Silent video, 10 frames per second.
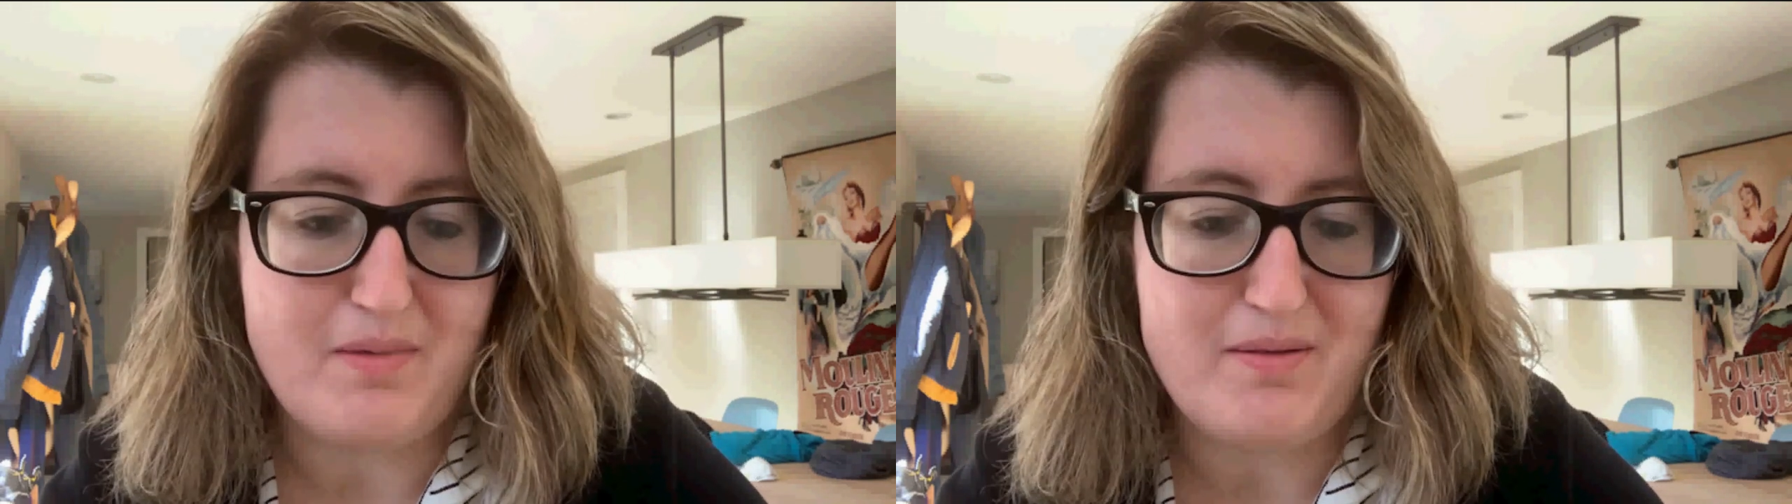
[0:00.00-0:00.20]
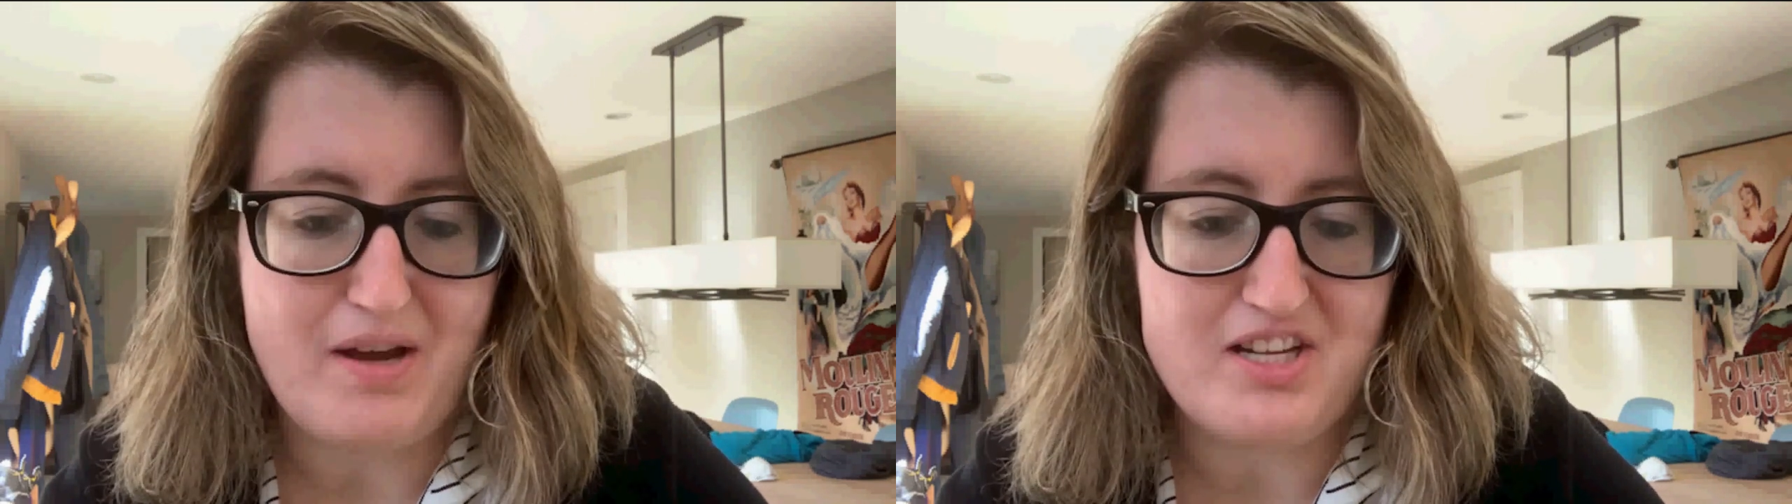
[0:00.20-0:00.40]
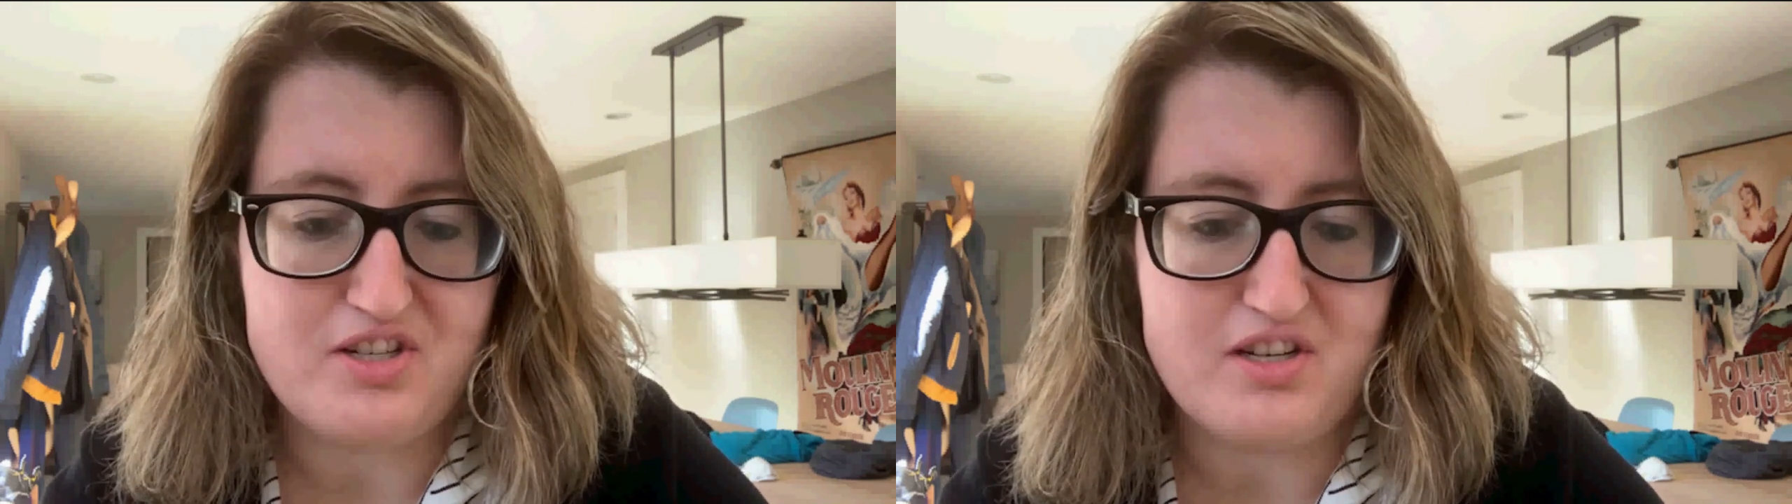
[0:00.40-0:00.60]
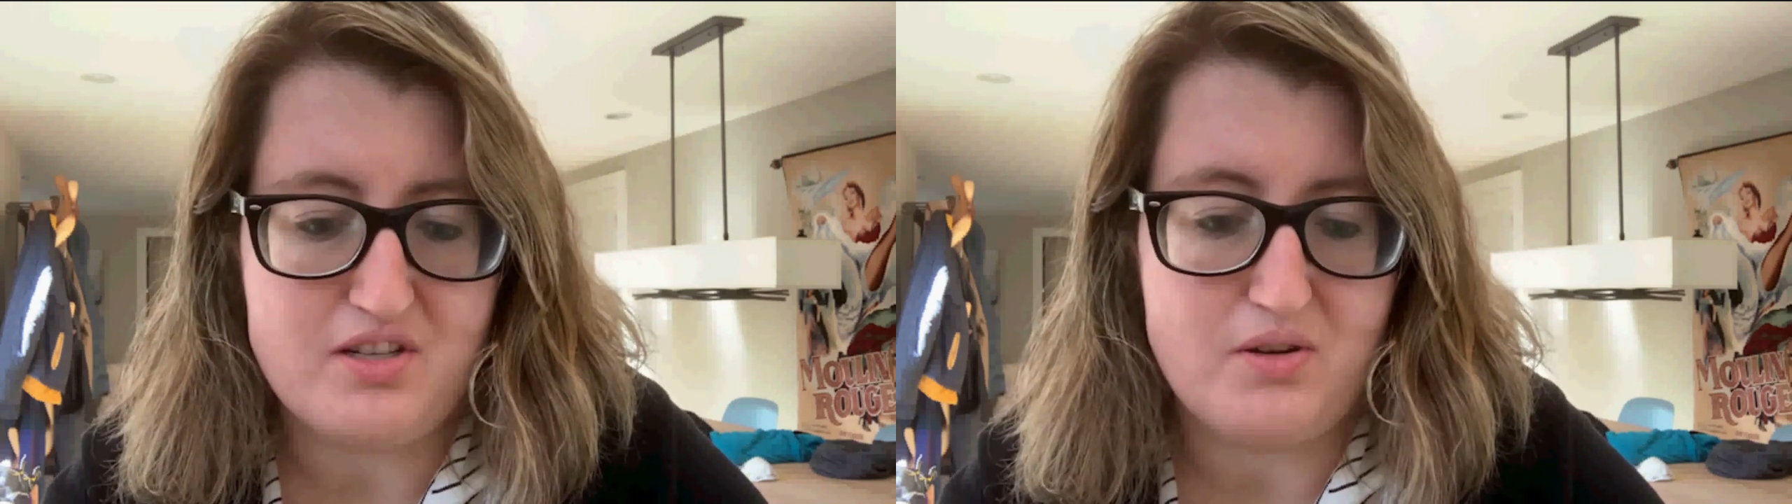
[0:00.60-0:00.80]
my master's